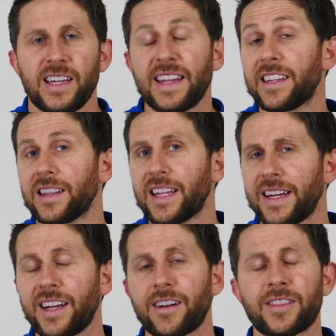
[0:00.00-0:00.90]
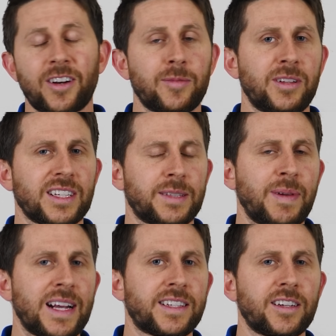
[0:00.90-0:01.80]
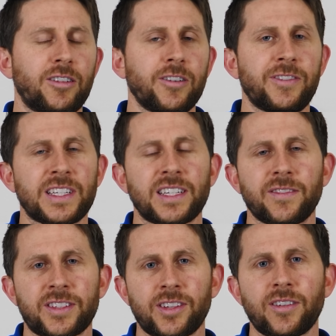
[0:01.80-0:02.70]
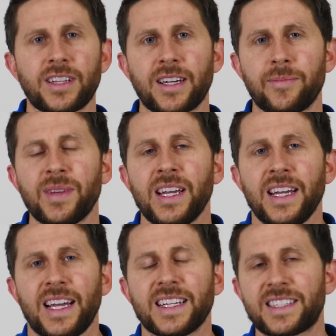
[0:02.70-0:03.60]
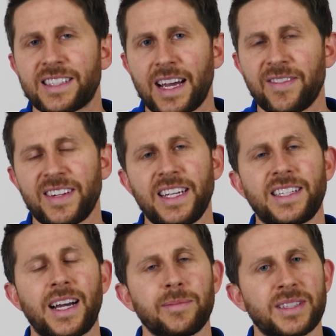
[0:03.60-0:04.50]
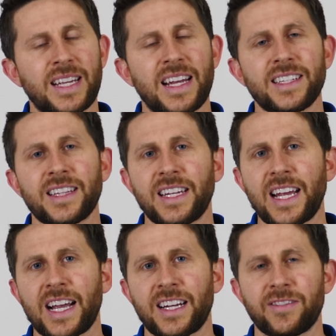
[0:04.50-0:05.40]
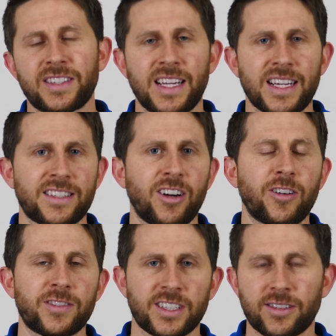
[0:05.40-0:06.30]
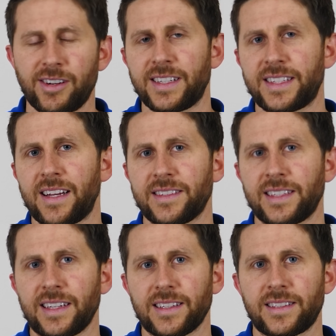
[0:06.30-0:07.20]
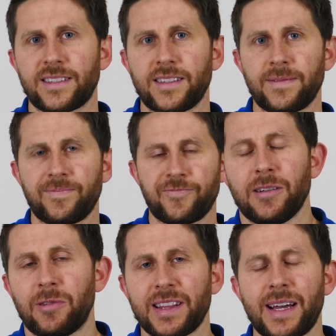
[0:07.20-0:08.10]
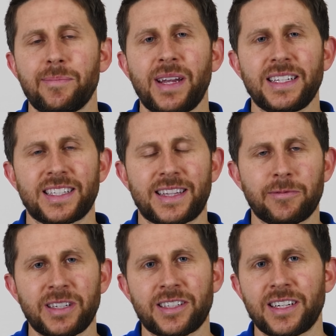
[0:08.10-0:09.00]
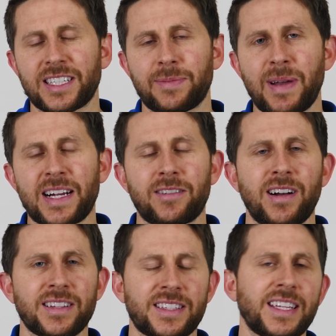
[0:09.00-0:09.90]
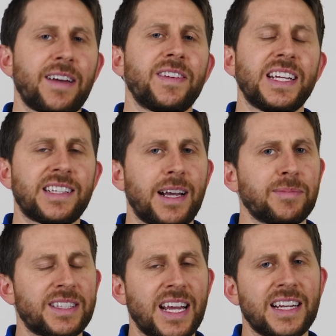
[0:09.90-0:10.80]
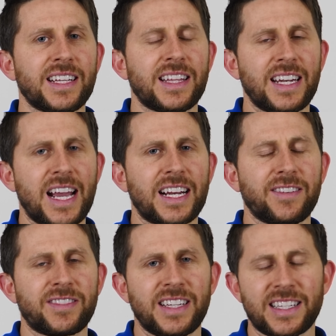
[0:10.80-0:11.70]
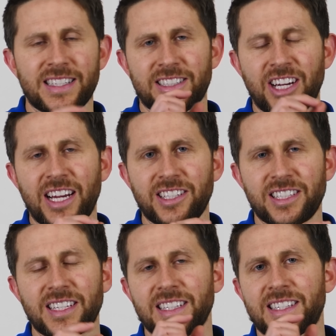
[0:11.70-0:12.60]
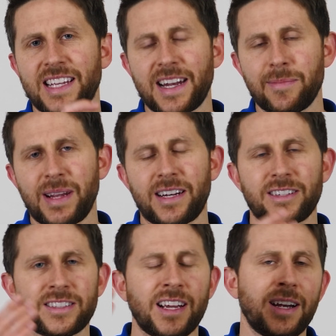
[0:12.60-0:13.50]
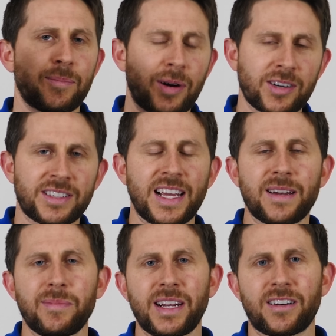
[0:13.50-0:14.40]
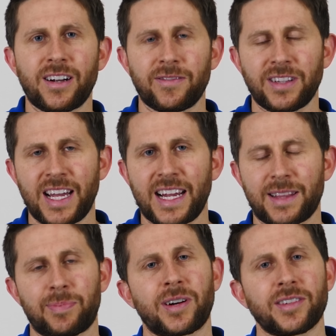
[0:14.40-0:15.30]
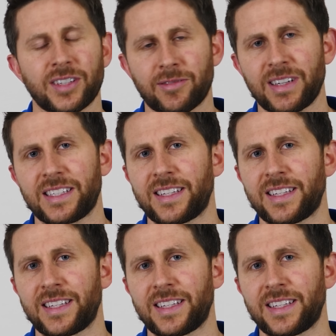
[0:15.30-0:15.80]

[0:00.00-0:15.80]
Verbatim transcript: and the linear thermal expansion coefficient of sodium is 70 times 10 to the negative 6 over degrees Celsius. What that means is that we should expect around 70 times 10 to the negative 6 changes in centimeters per centimeter of length per degree